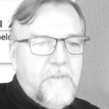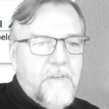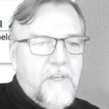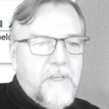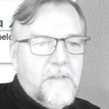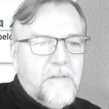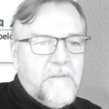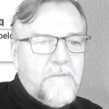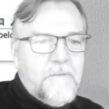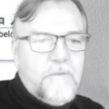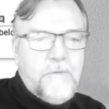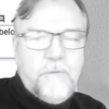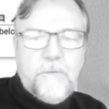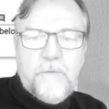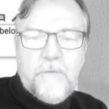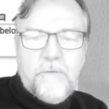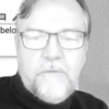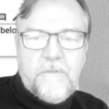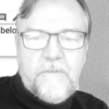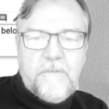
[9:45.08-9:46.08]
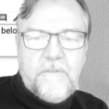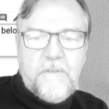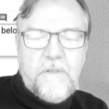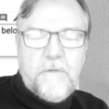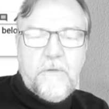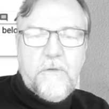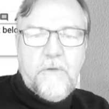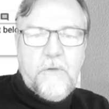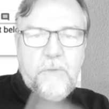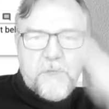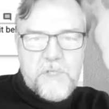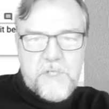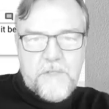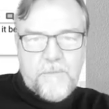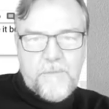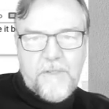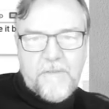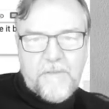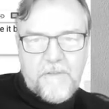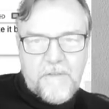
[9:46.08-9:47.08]
angles to 0, which is
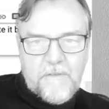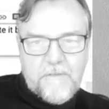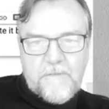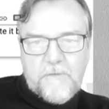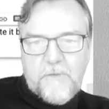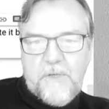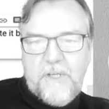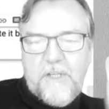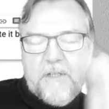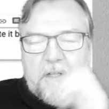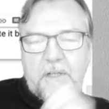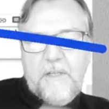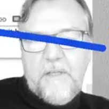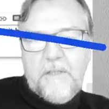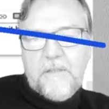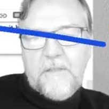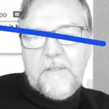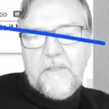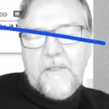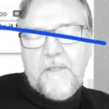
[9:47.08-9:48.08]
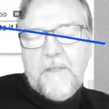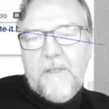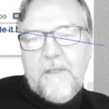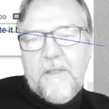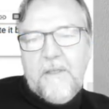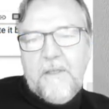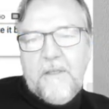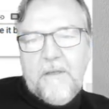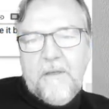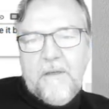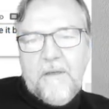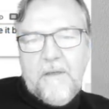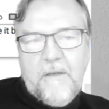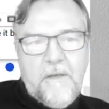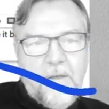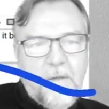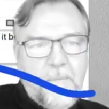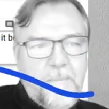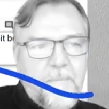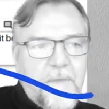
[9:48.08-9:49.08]
basically a straight leg.
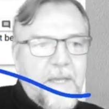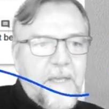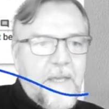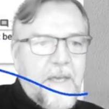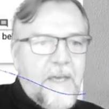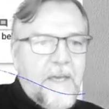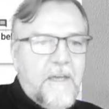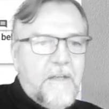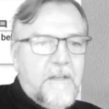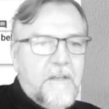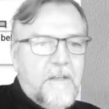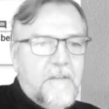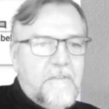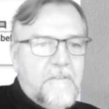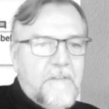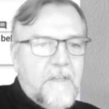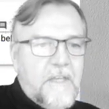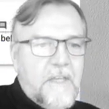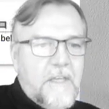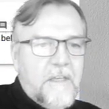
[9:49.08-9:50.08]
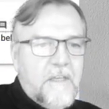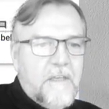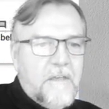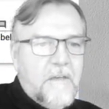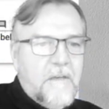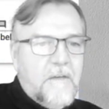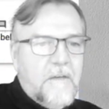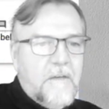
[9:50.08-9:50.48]
I added a